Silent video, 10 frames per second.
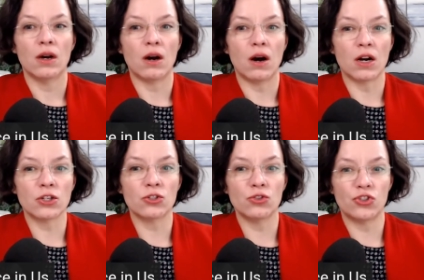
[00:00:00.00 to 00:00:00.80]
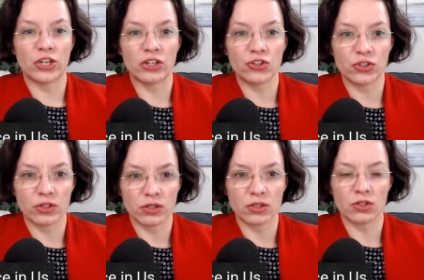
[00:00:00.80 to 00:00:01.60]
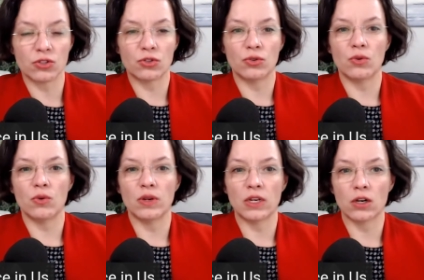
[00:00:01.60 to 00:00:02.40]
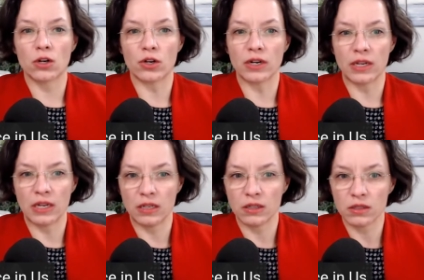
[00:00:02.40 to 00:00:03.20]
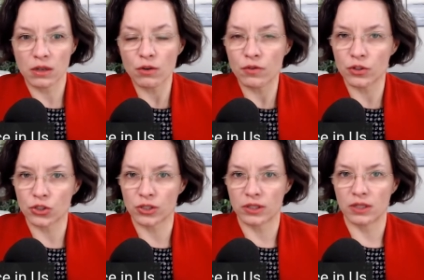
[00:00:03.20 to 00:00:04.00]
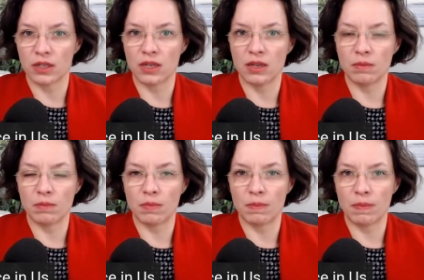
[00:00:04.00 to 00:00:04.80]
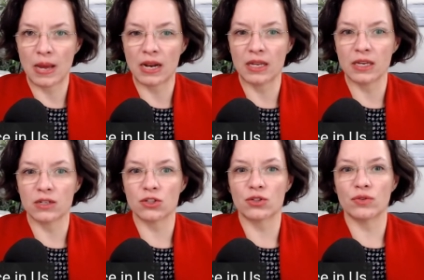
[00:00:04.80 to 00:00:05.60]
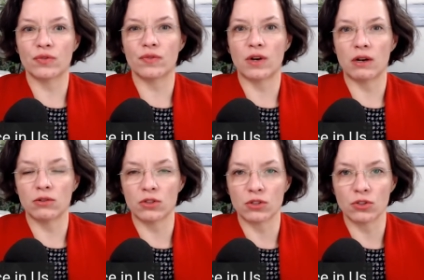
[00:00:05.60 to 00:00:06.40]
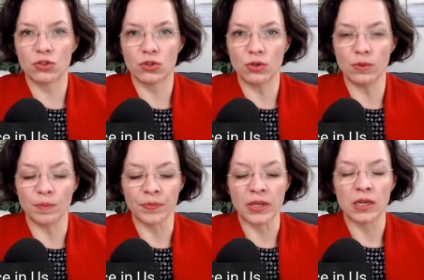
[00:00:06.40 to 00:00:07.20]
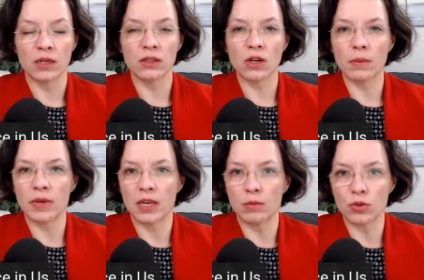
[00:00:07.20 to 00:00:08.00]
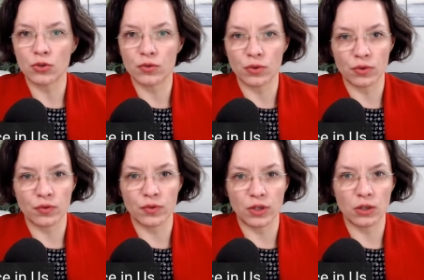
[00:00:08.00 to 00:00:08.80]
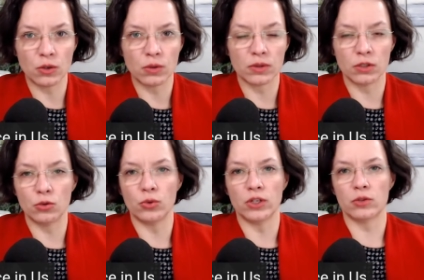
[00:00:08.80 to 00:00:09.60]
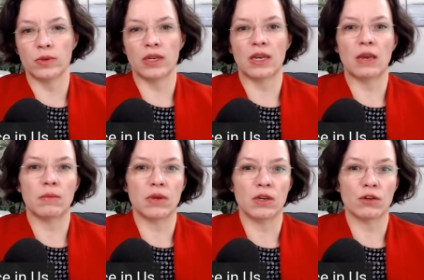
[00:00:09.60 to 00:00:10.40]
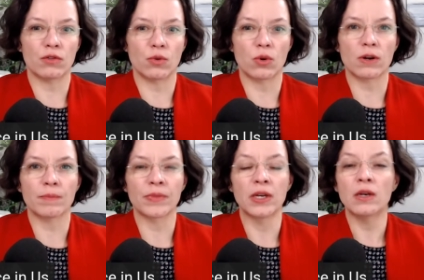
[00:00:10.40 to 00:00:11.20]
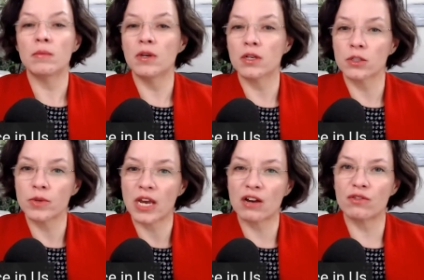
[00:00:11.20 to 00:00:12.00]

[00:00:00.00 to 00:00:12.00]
our suggestions to incur in selfishness, impelling us to falter, to not be able to fulfill the duties we came here for. Because we have